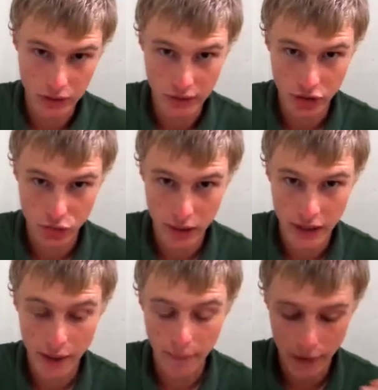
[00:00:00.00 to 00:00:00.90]
on the list right
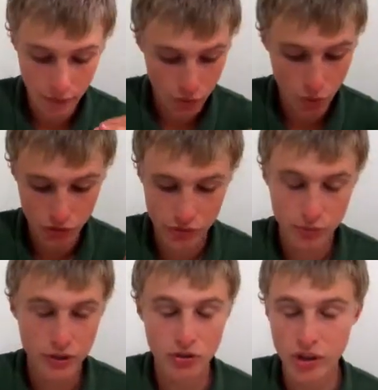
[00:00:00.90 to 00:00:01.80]
now, but of course
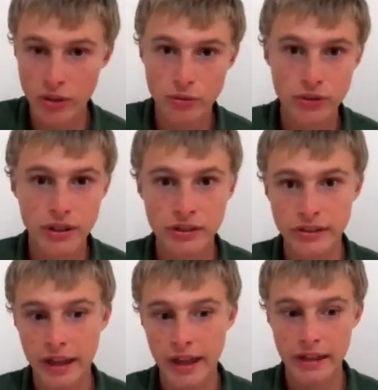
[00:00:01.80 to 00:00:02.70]
there's other
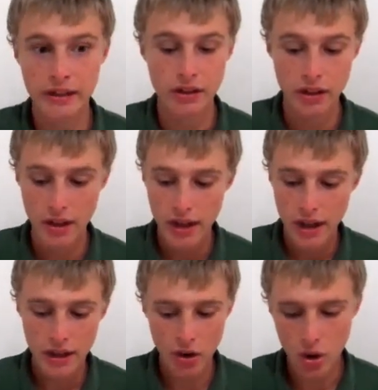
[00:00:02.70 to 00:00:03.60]
things like,
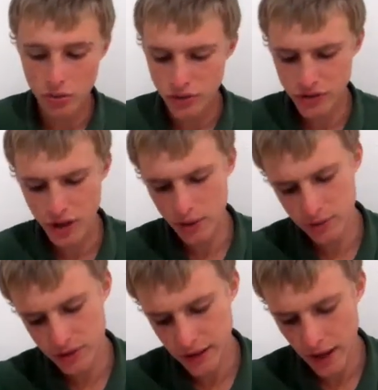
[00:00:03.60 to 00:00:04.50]
and all this
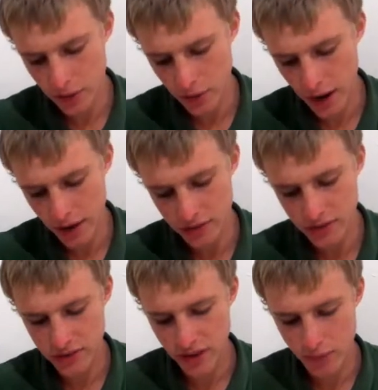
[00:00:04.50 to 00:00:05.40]
comes together
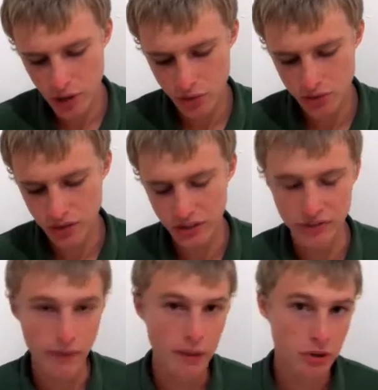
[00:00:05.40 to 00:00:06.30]
at
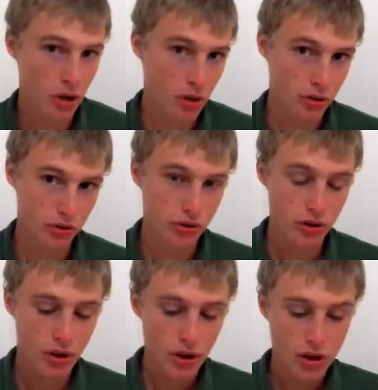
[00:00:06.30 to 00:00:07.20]
$765.
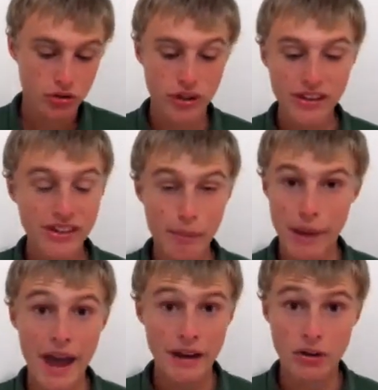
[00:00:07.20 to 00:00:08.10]
So that's not
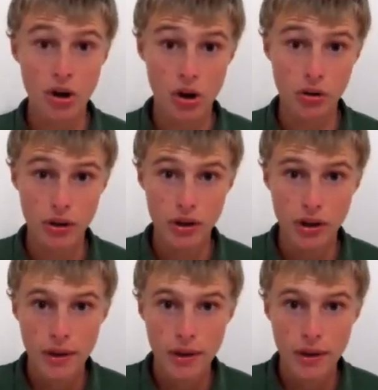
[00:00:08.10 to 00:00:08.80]
bad at all.